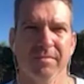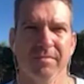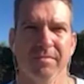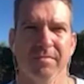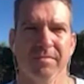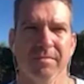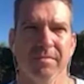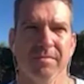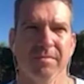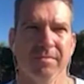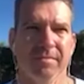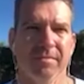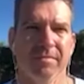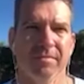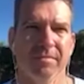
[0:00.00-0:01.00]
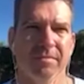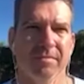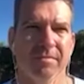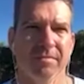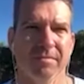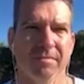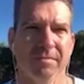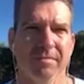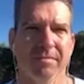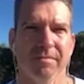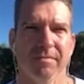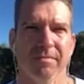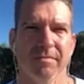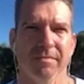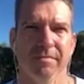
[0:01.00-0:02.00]

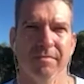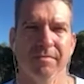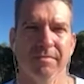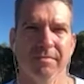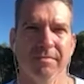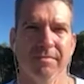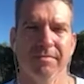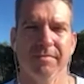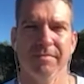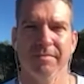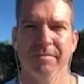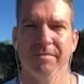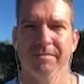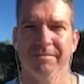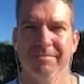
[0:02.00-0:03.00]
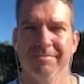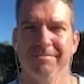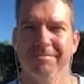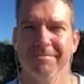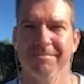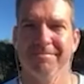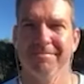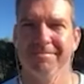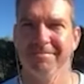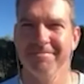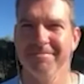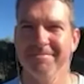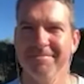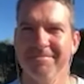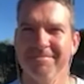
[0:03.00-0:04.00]

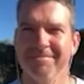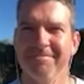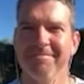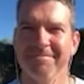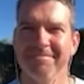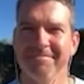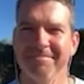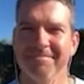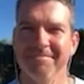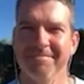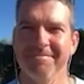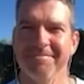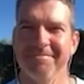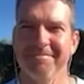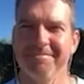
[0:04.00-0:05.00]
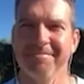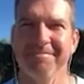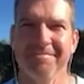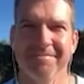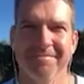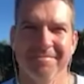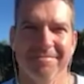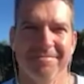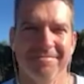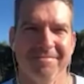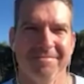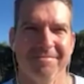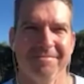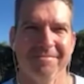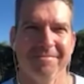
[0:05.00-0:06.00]

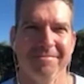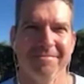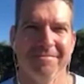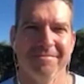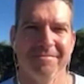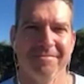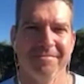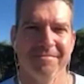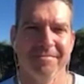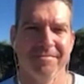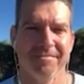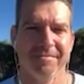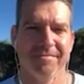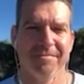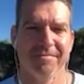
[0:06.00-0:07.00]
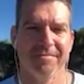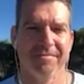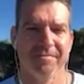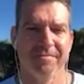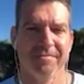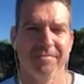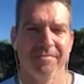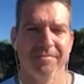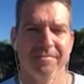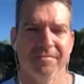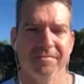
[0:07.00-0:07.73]
The person shown says nothing.